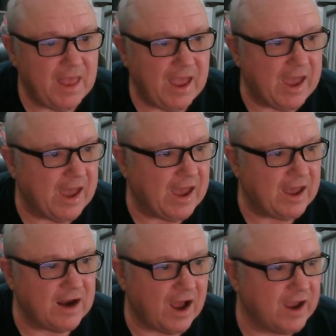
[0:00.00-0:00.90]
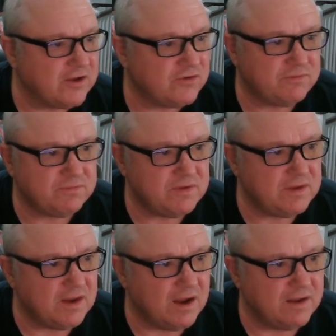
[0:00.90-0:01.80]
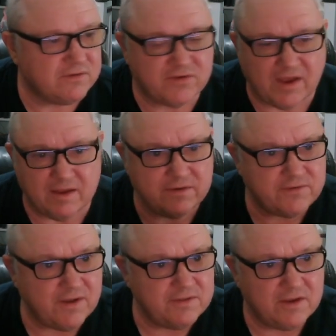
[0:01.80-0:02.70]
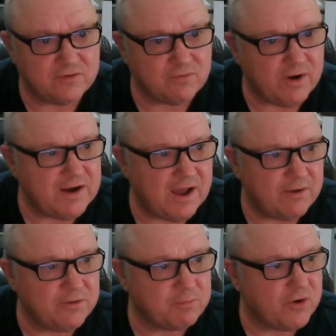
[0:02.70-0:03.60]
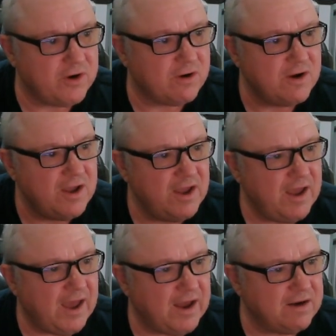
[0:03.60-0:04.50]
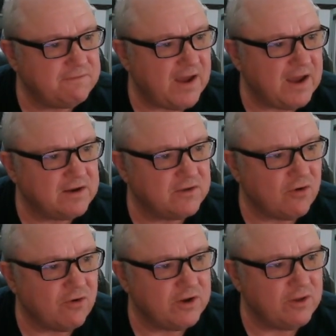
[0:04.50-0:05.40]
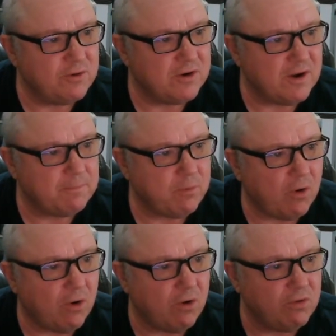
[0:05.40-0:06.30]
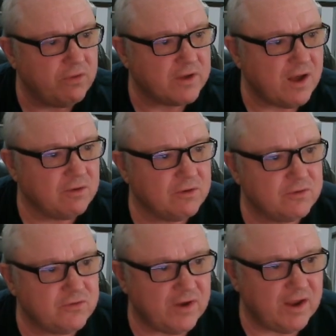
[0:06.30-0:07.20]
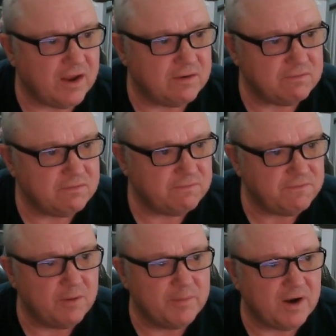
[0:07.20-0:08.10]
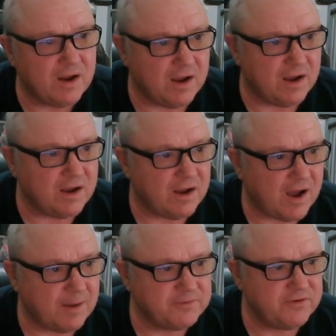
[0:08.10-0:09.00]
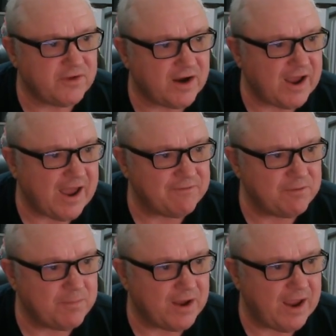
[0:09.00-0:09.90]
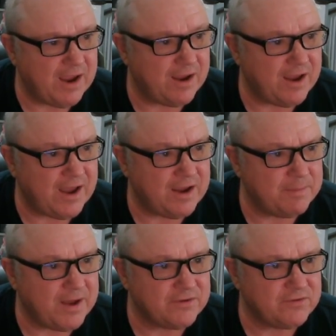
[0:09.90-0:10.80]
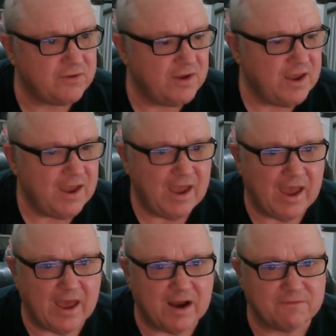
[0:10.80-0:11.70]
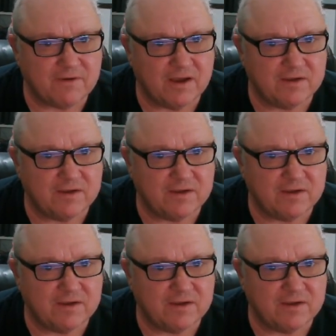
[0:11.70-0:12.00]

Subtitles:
And I could send this right now to the printer. And in fact, it's already loaded up all the colors and filament options that I have in my AMS. And if I